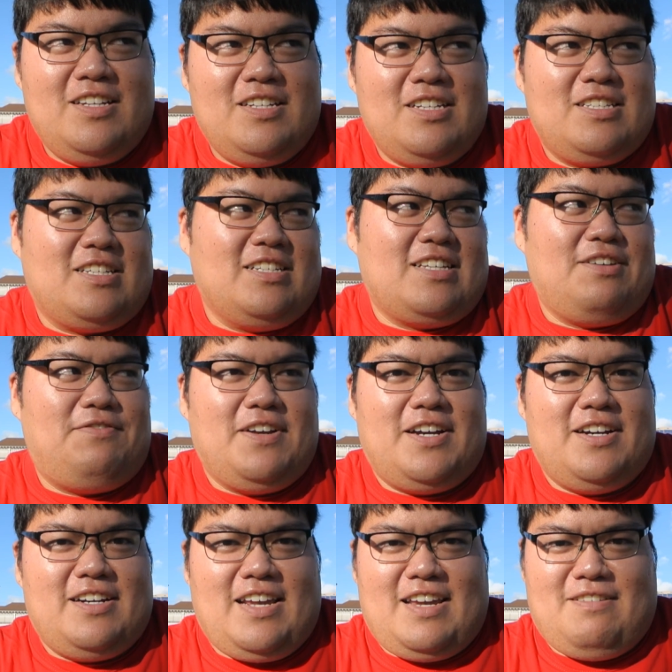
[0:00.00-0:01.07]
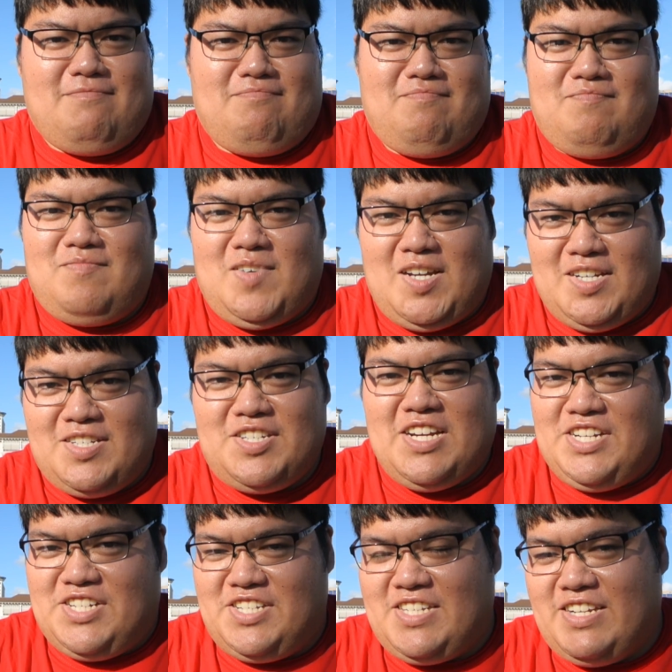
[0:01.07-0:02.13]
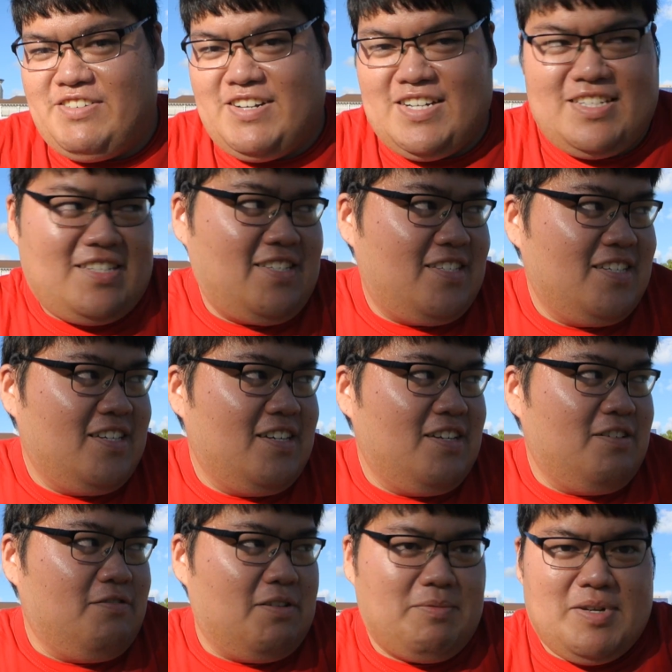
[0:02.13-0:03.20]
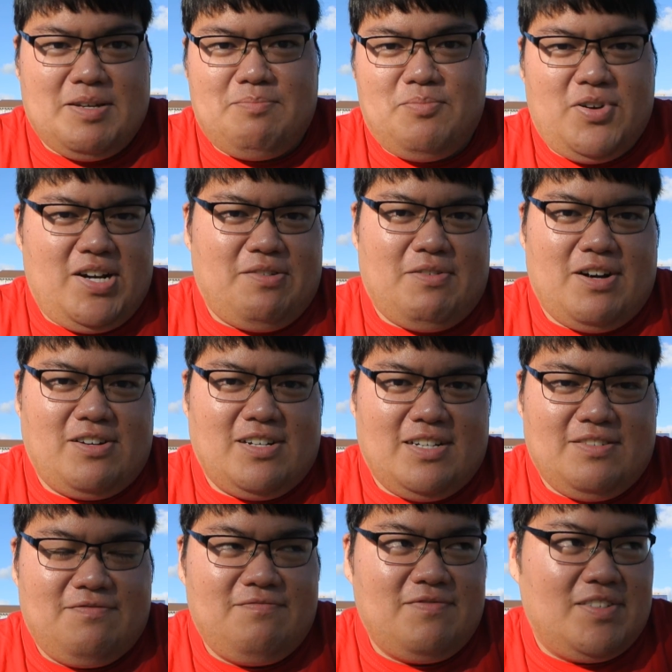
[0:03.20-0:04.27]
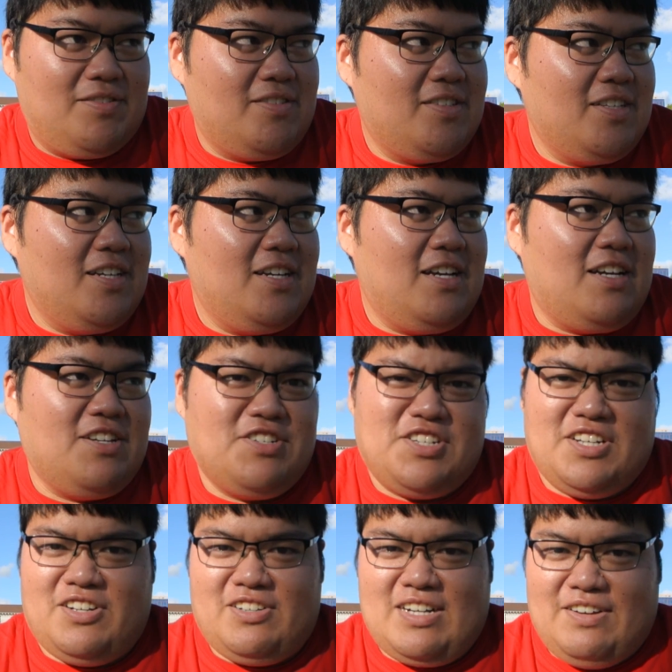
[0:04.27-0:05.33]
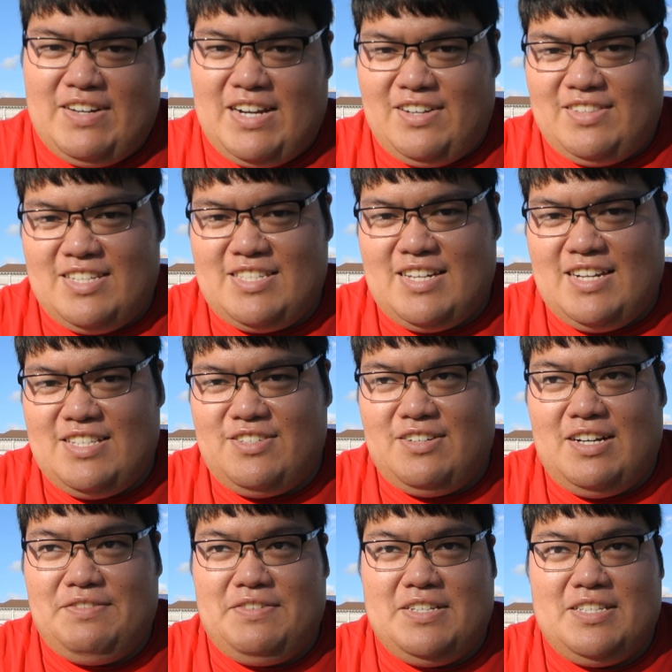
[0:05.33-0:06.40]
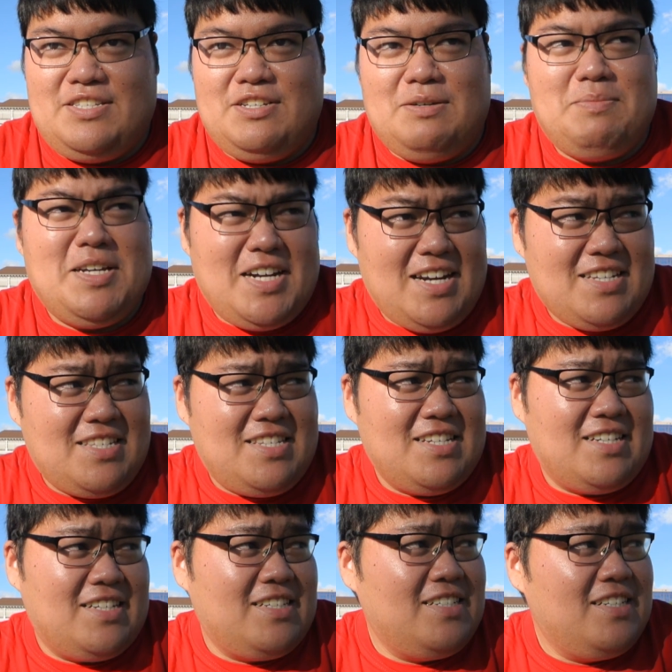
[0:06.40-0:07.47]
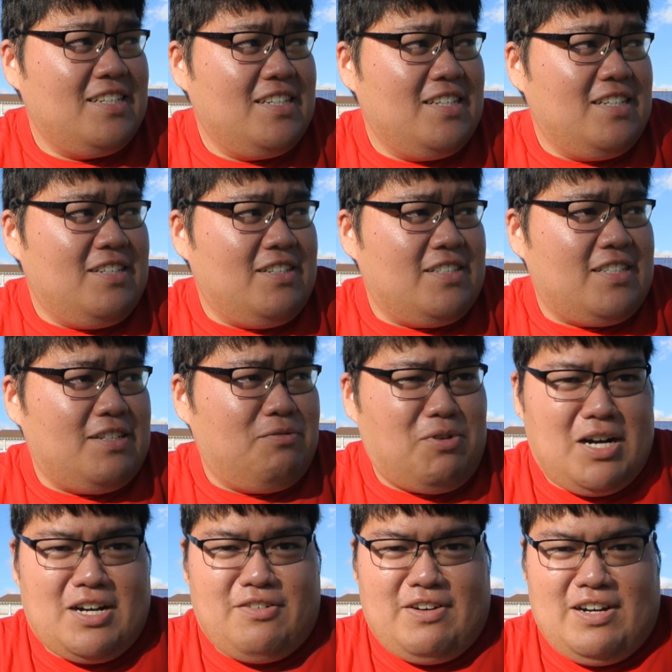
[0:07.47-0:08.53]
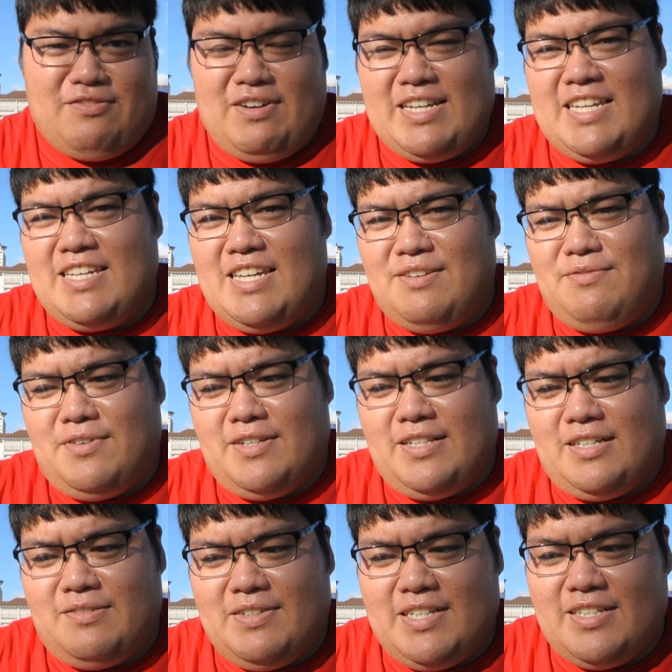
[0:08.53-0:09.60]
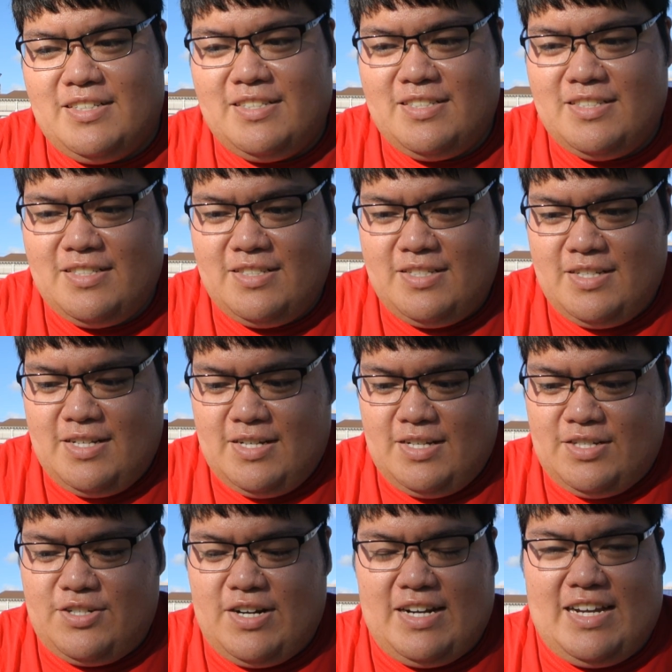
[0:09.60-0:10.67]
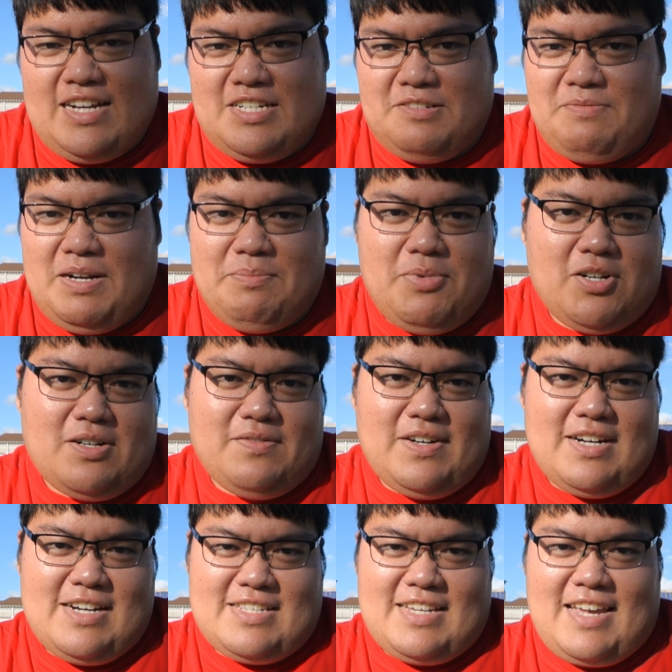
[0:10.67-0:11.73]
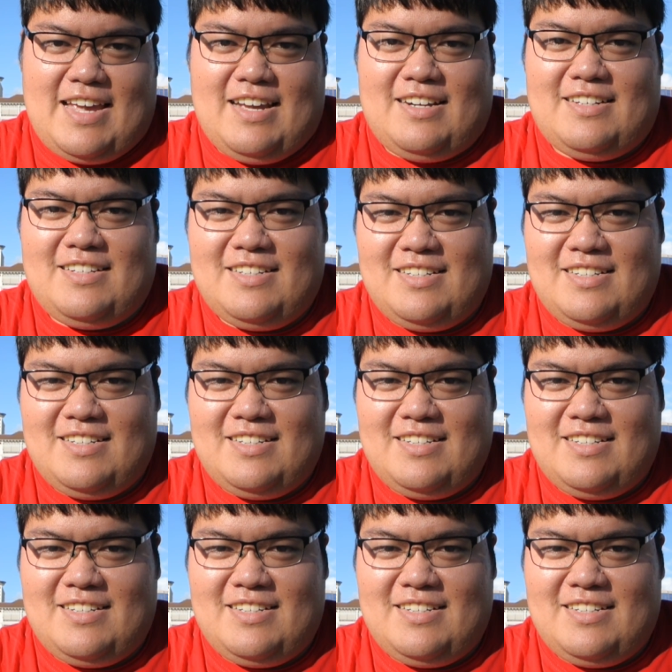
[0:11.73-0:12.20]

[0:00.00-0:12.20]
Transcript: just because I figured a change of sceneries would be pretty welcome. Usually don't down this side too often, so it'd be nice to walk around Waikiki for a little bit and try and catch as many Pokemon as I can.